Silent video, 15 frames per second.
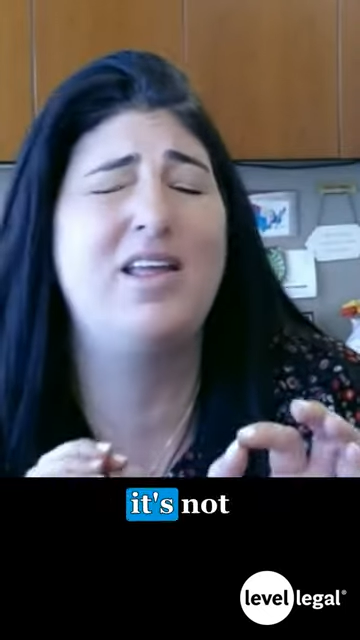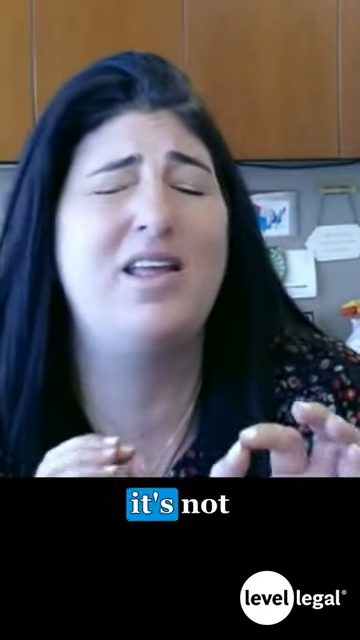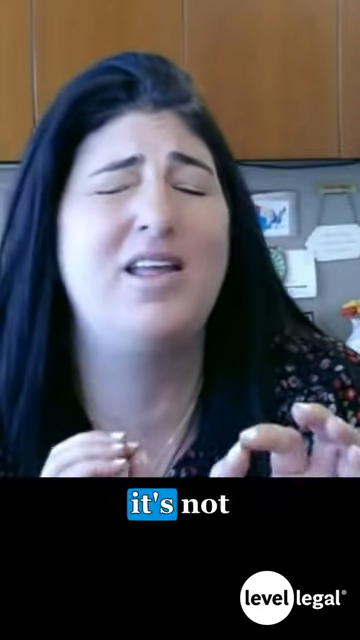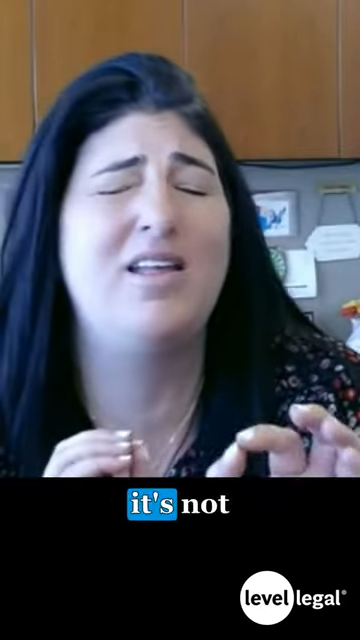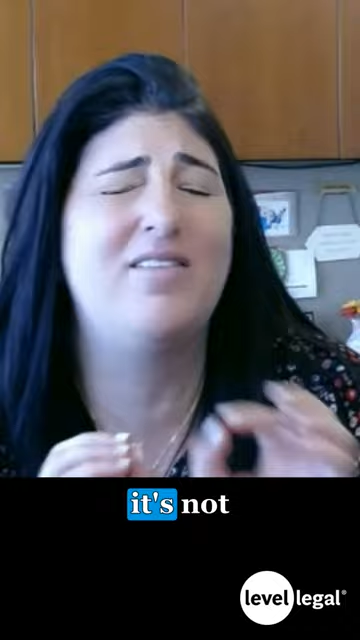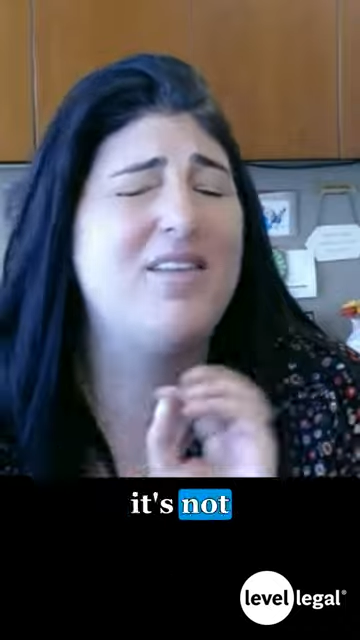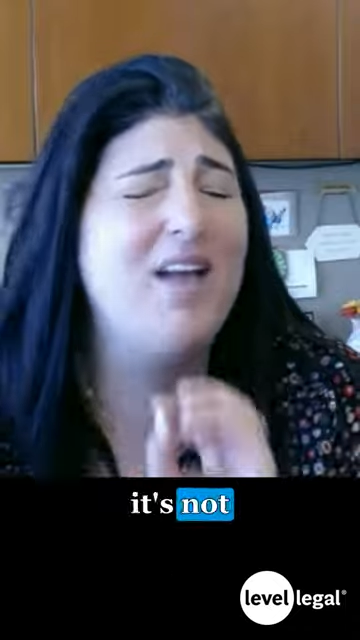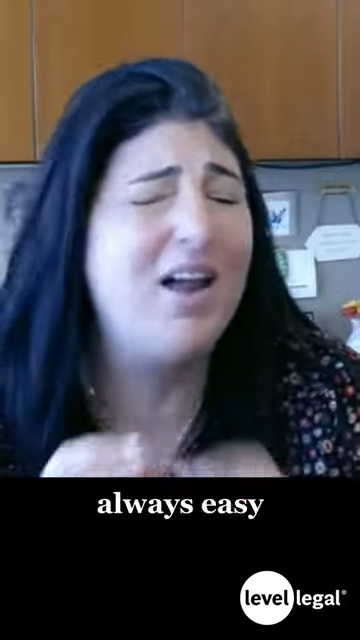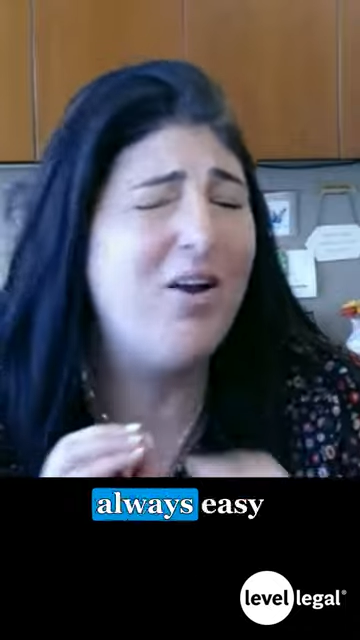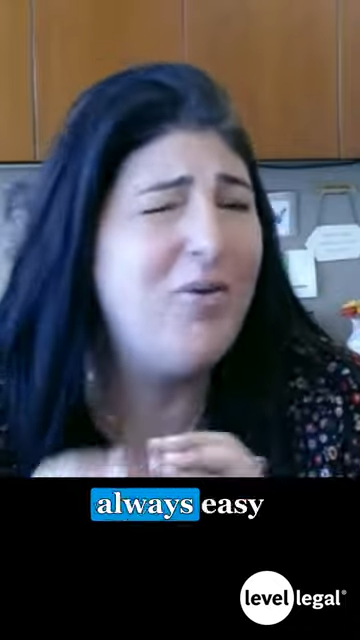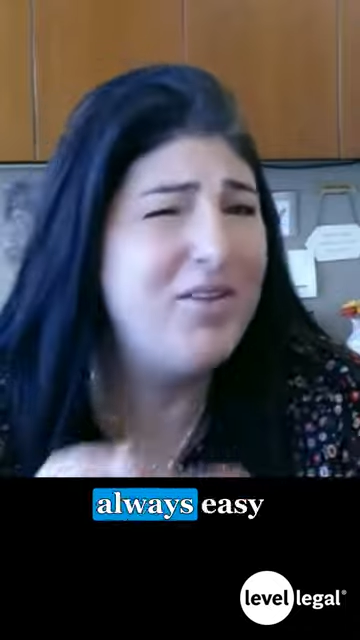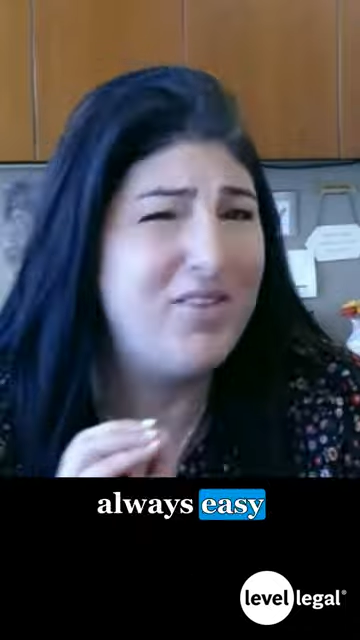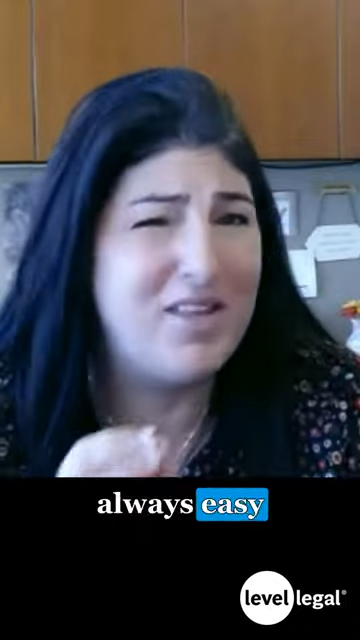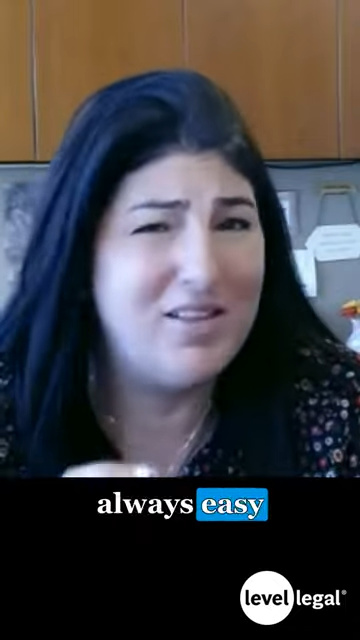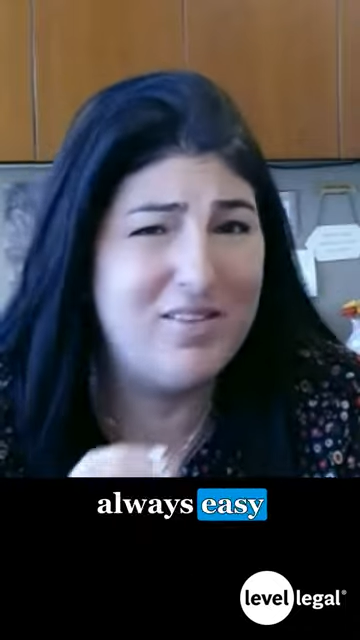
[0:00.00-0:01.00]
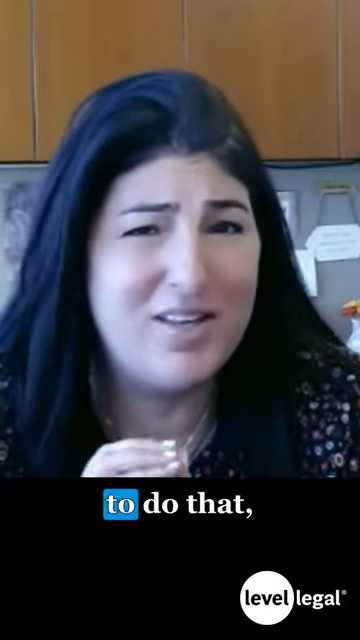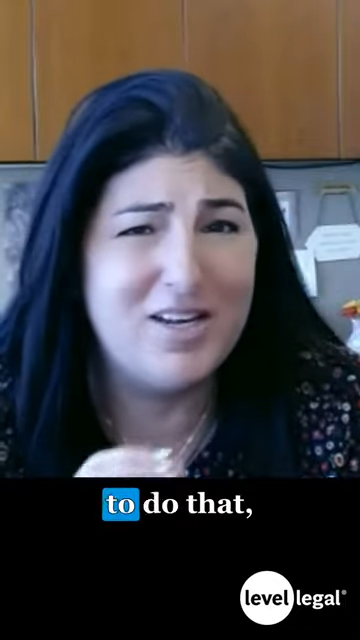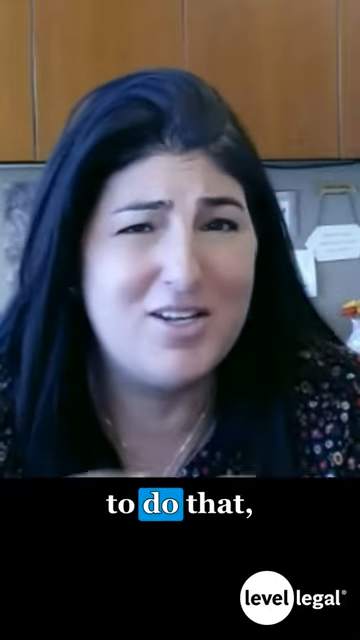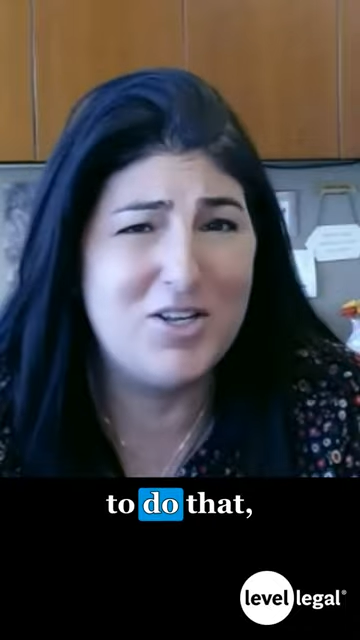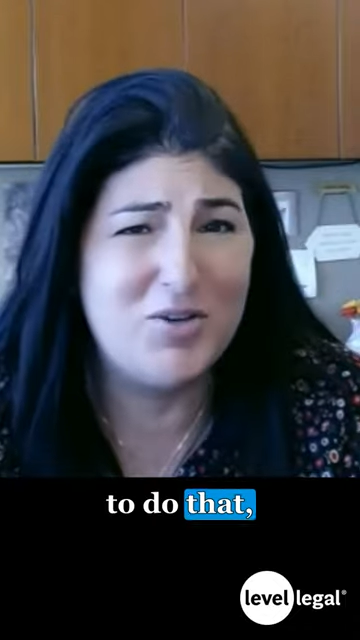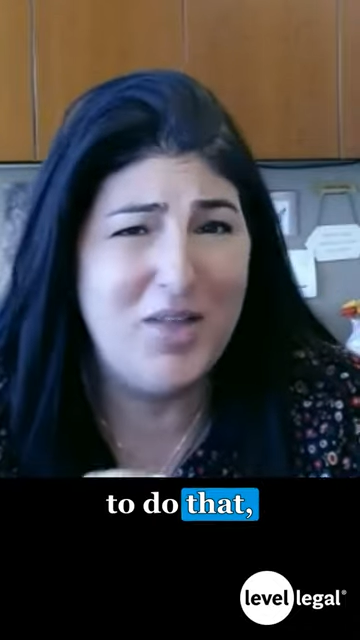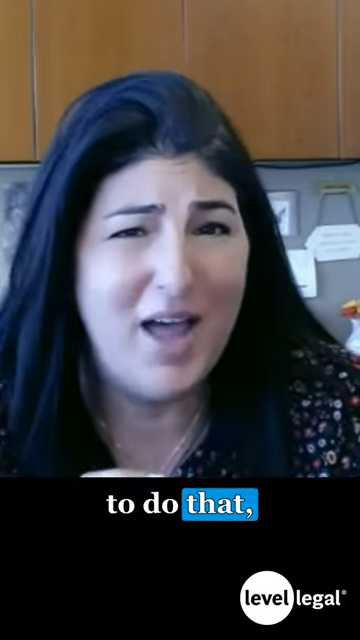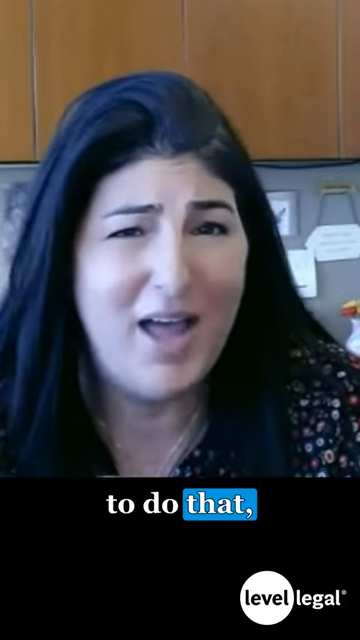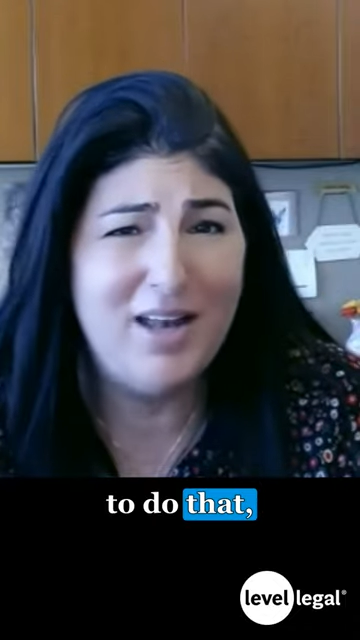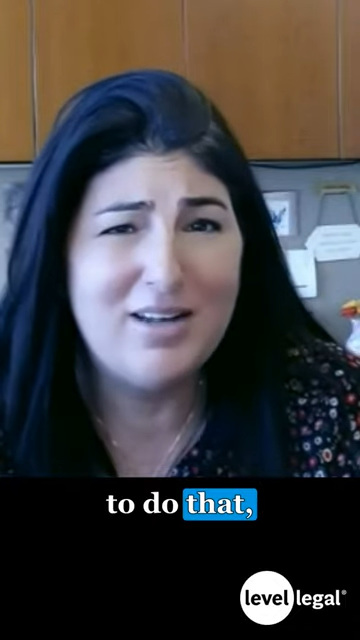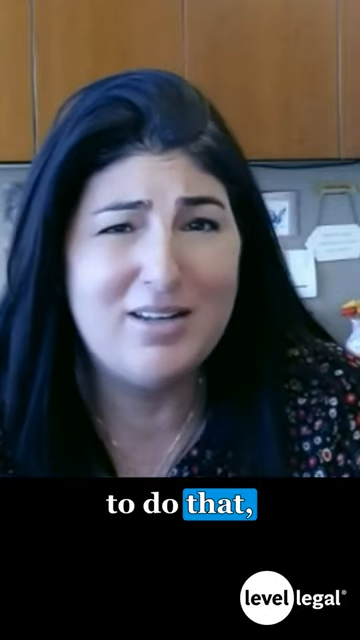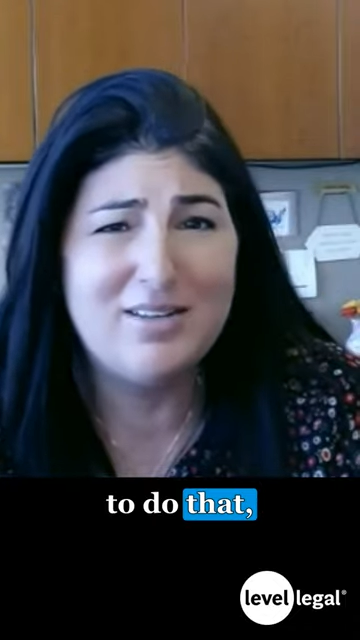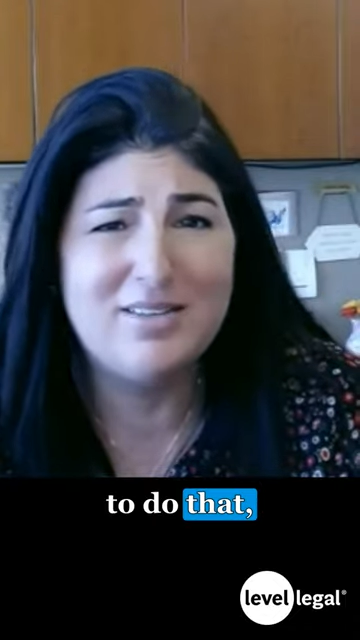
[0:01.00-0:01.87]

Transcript: It's not always easy to do that,